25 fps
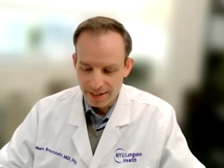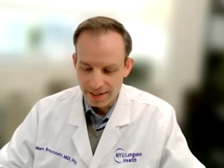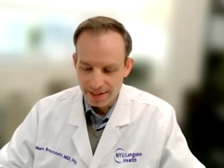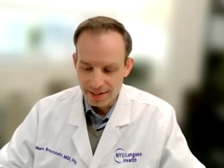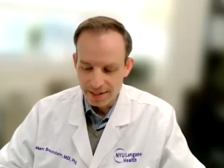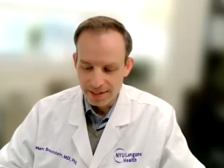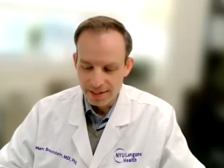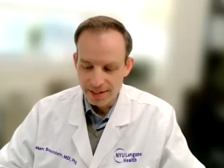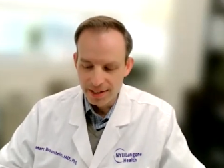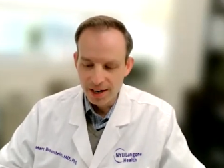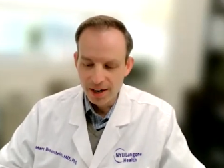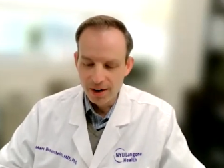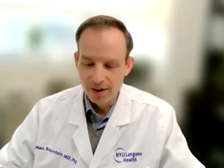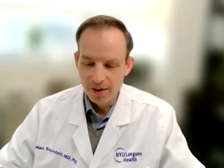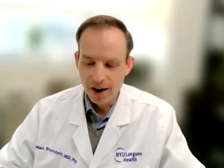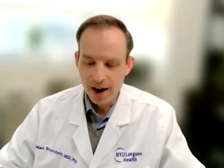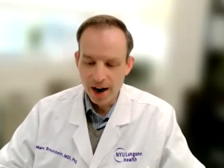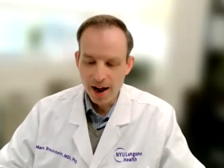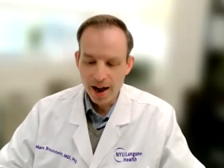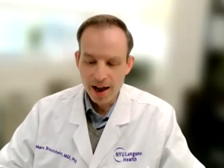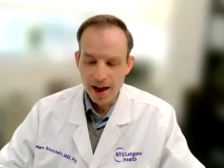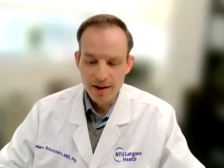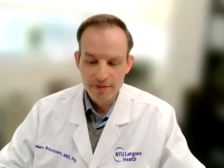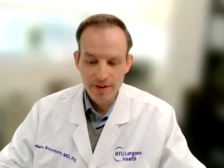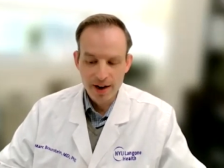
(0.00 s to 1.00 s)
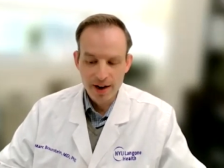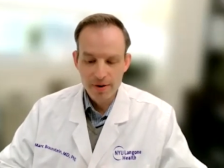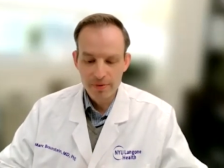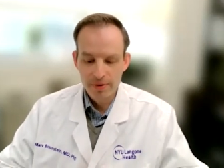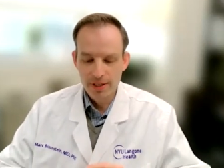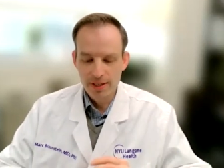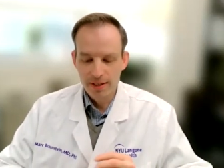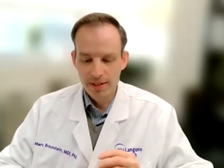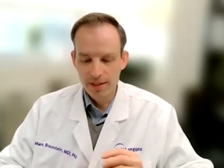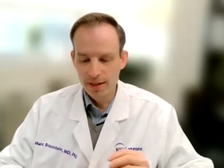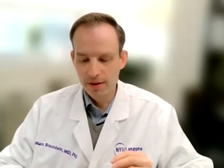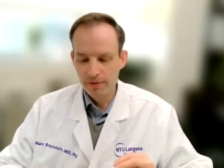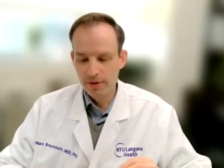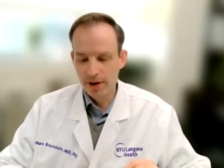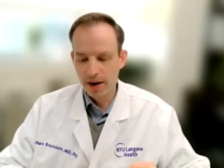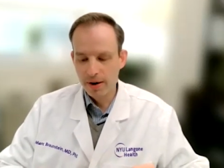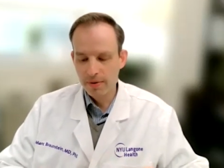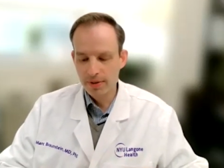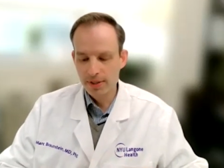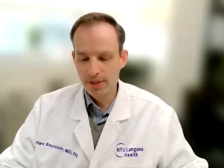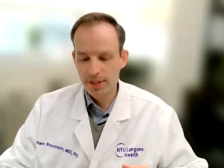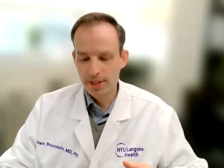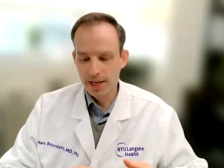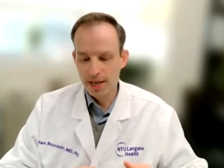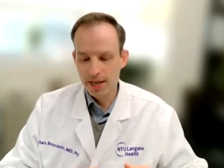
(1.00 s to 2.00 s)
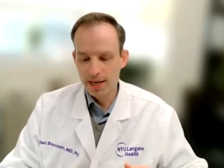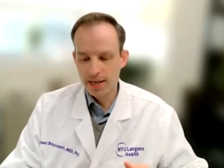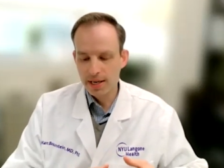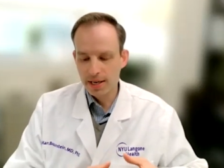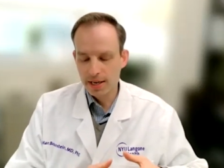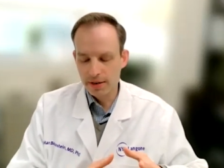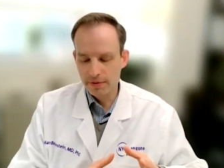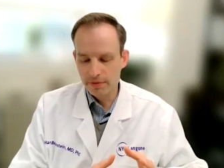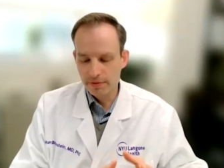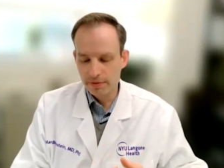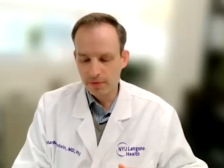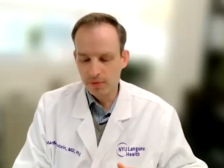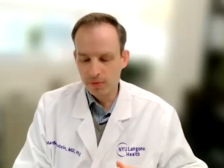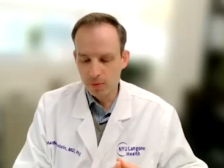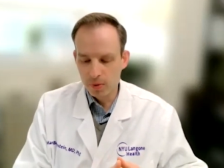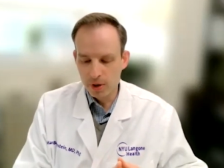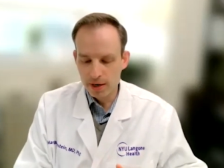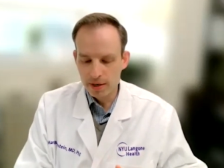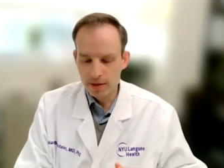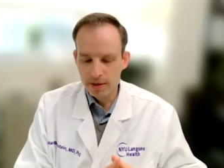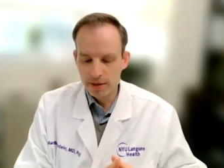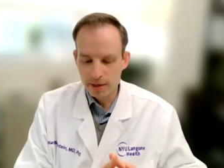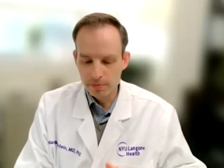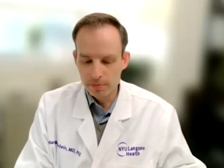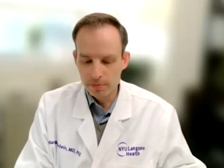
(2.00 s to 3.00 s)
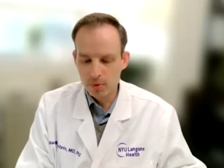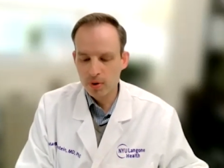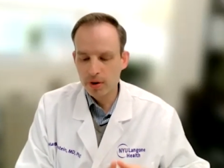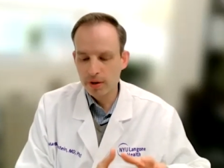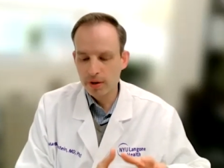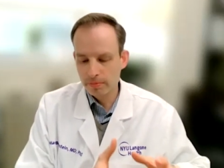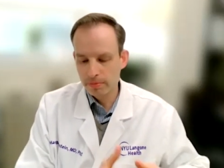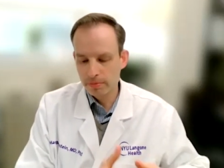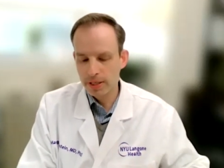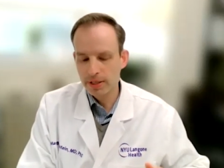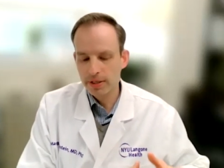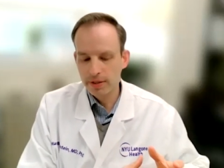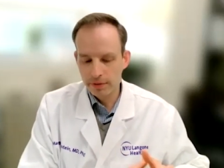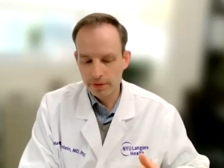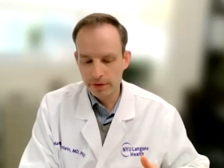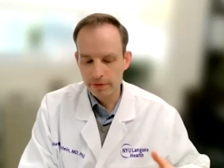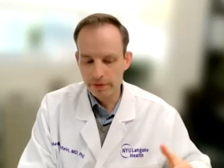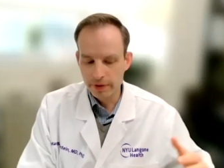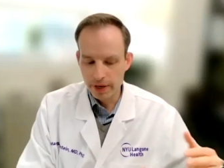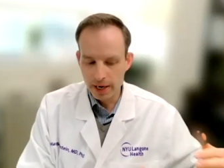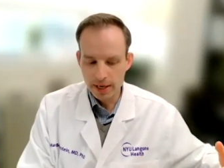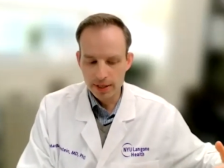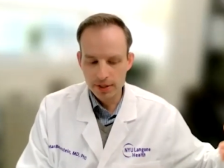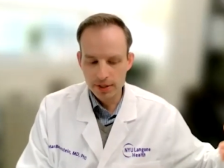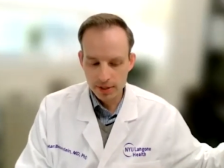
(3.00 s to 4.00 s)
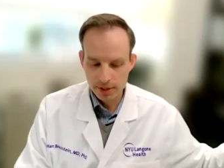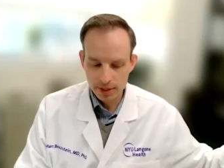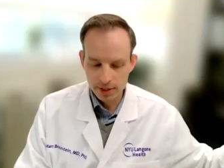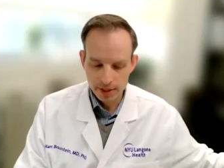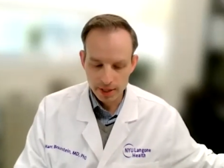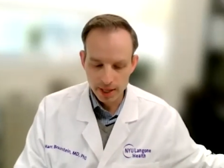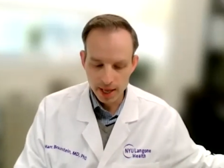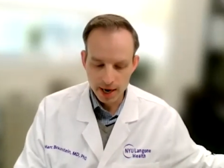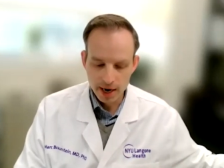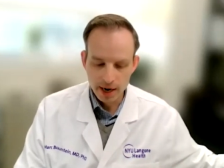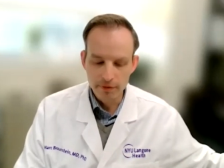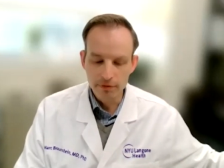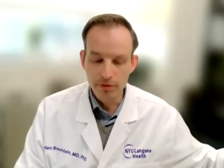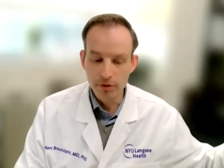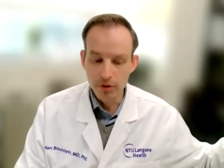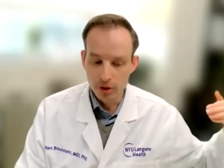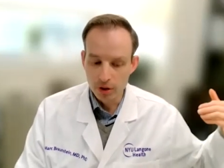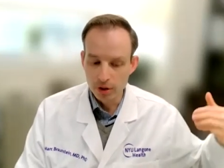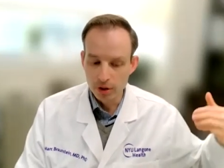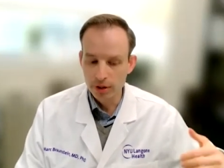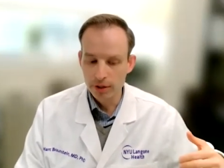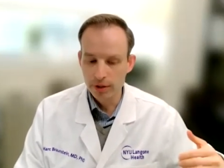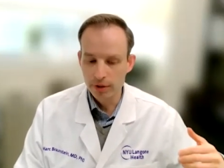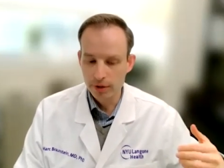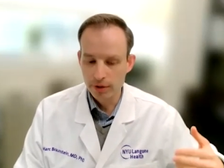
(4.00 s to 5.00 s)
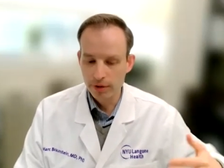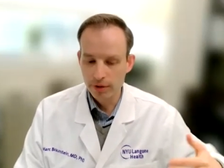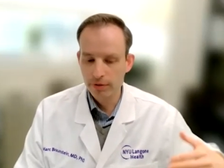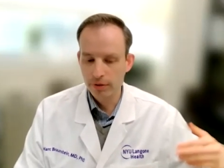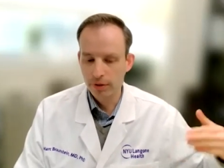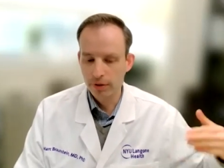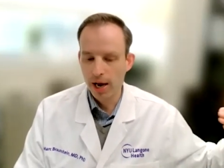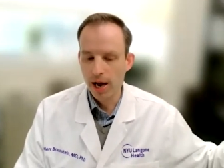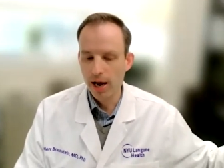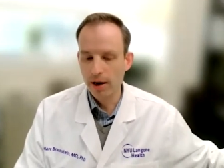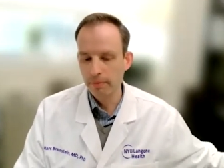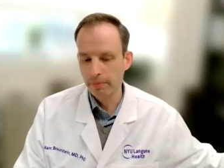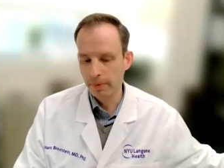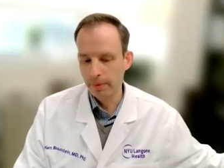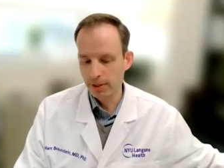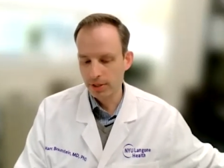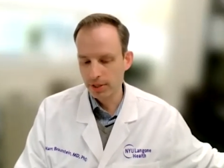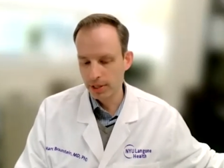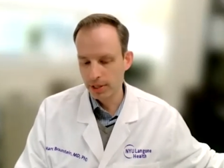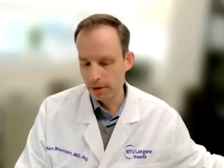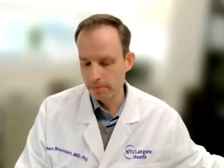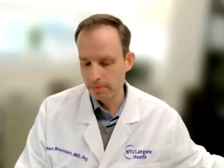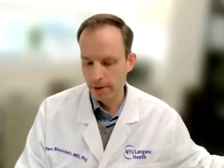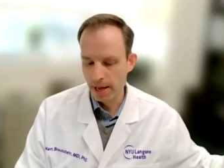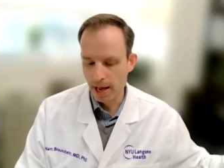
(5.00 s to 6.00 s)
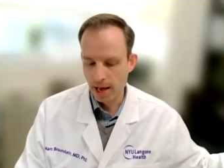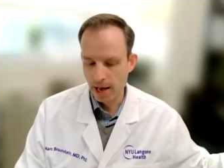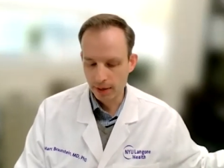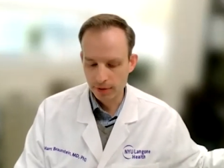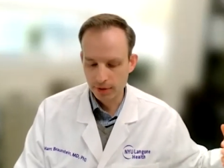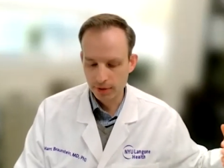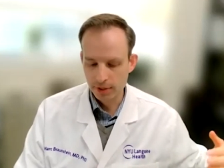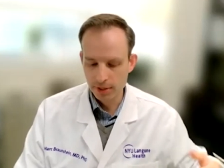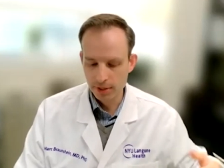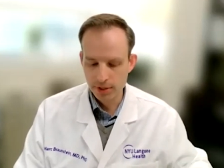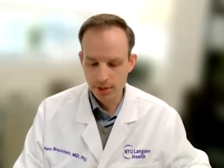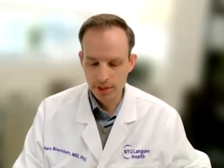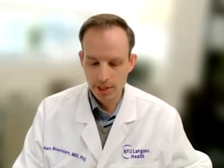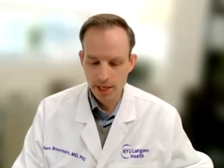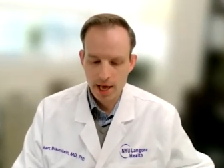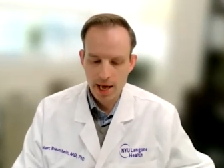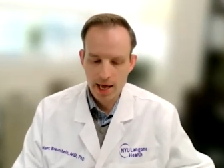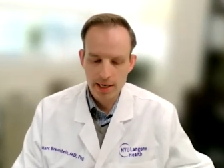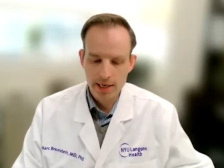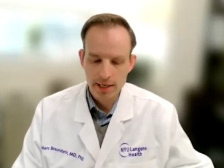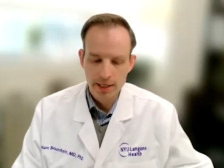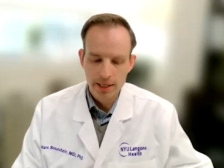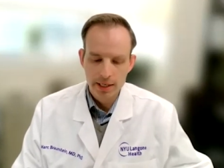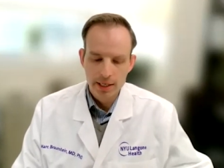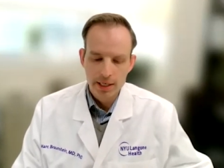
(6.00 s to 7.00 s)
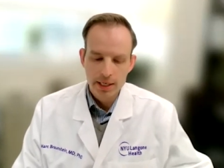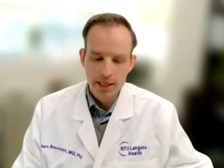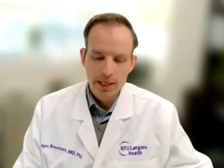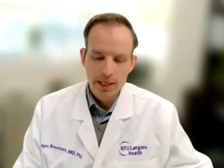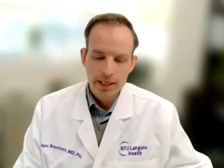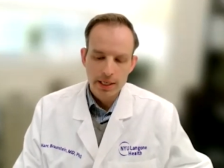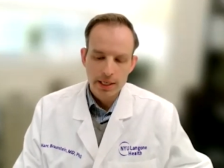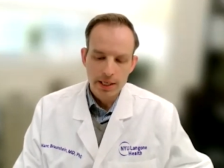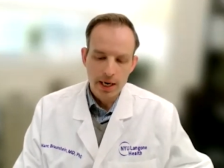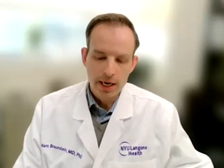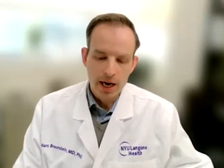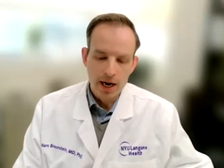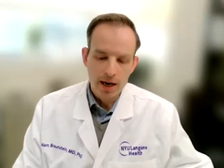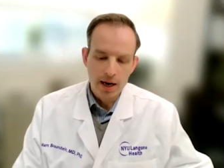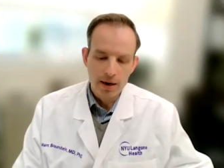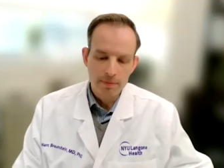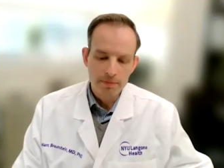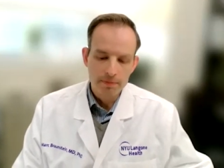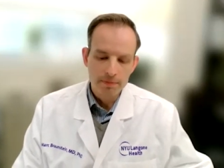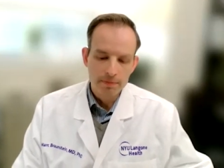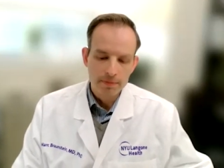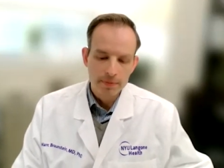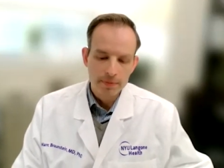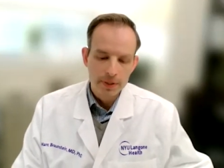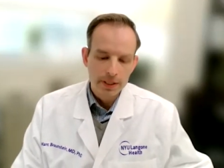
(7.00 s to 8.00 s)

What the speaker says: if I would say one important piece of advice that I've learned throughout my setbacks is that um,